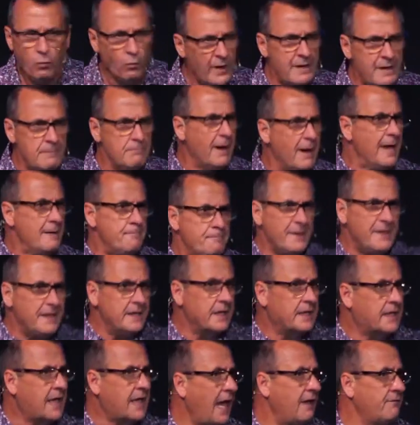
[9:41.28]
might be in a
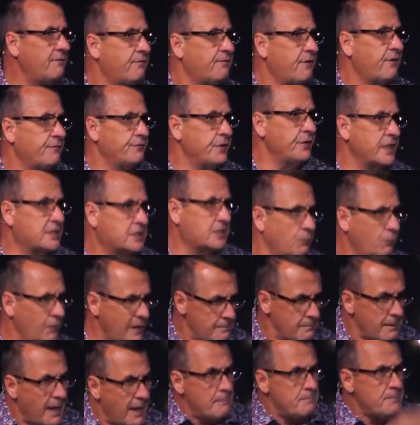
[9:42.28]
cave of affliction. We
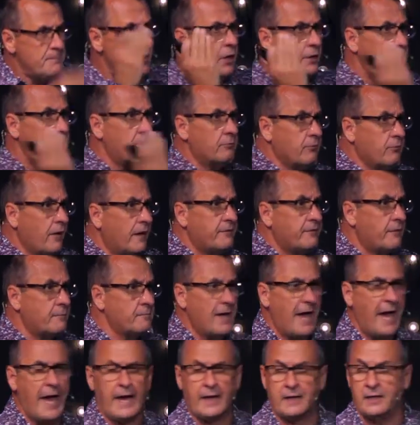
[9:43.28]
might be on the run from
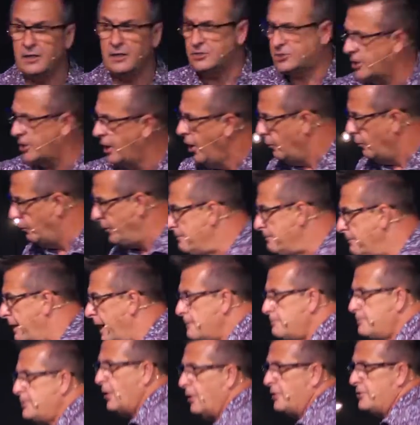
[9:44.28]
Achish. We might
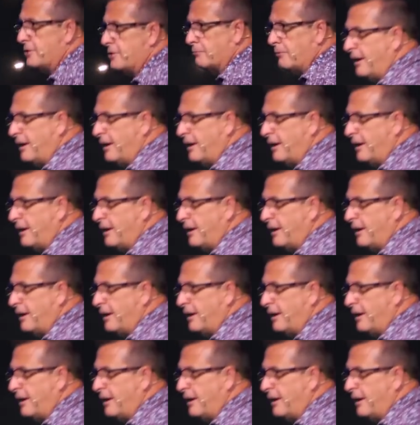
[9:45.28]
be on the run